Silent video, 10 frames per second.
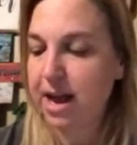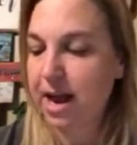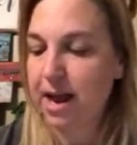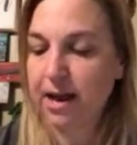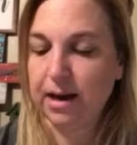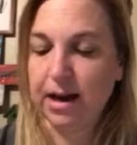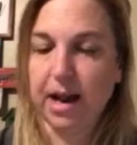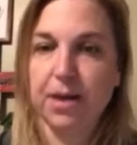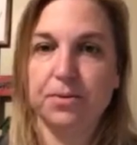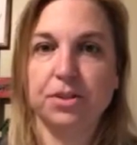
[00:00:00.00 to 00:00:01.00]
and
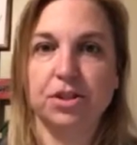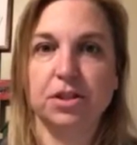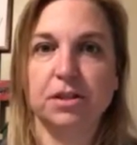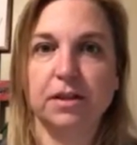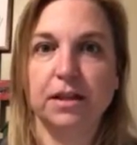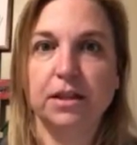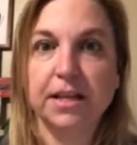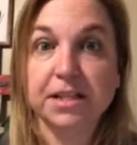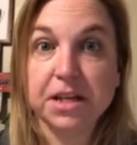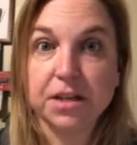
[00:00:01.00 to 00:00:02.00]
he was just like,
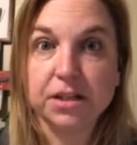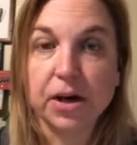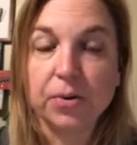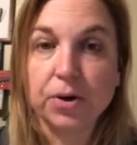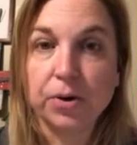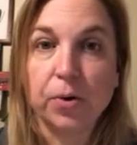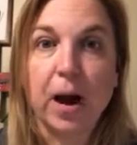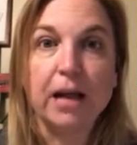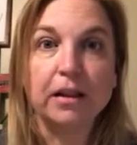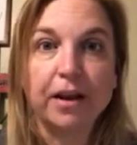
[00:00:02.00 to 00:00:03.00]
this is so cool,
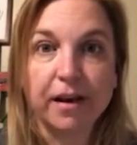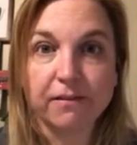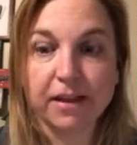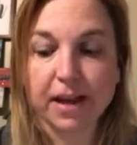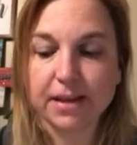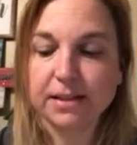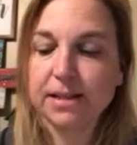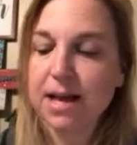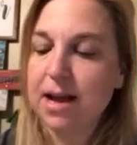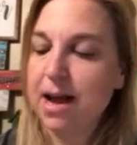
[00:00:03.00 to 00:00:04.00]
I love this.
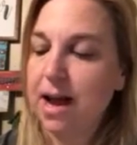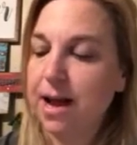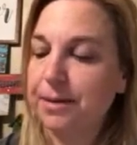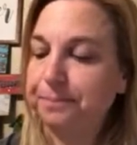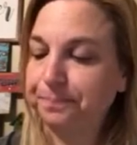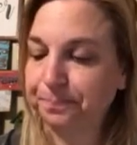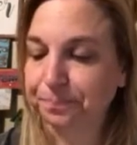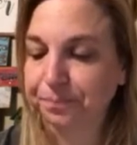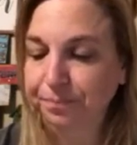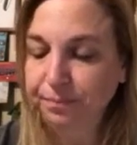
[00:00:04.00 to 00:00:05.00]
And
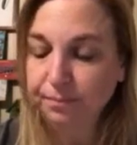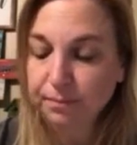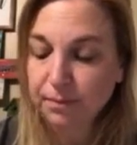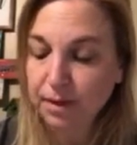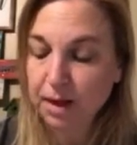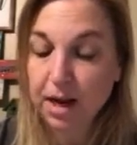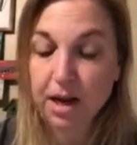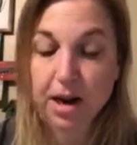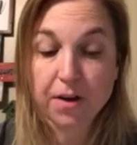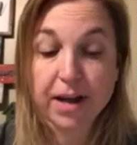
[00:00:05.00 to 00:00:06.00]

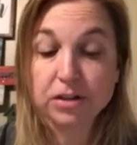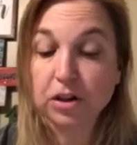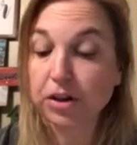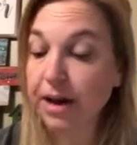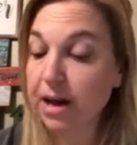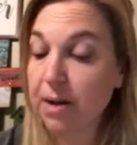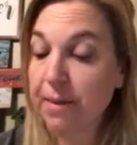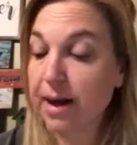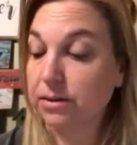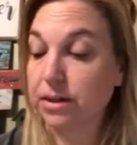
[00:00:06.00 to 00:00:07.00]
he's learning
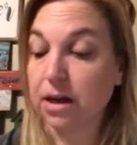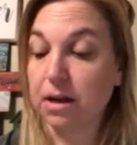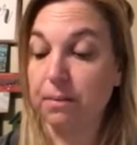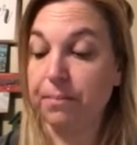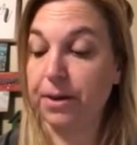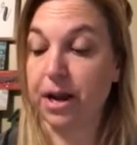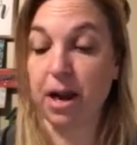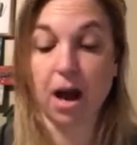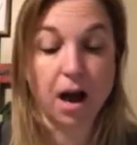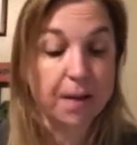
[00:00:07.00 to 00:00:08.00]
about putting
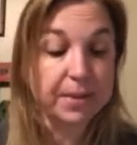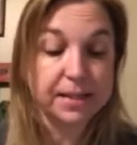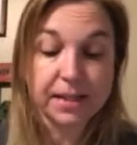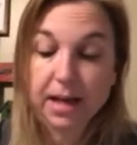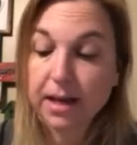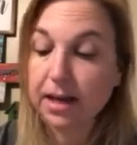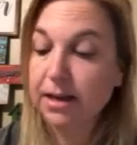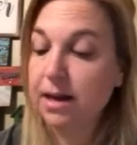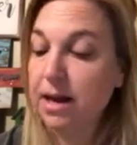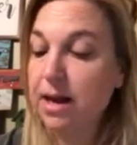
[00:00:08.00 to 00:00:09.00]
commas
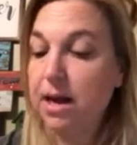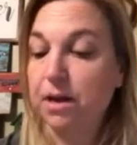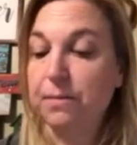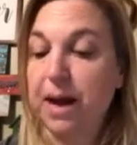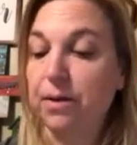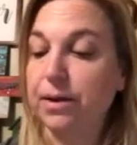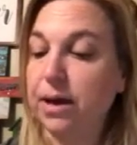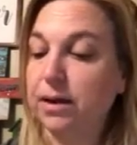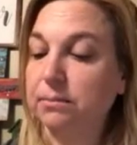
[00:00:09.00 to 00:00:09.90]
in, about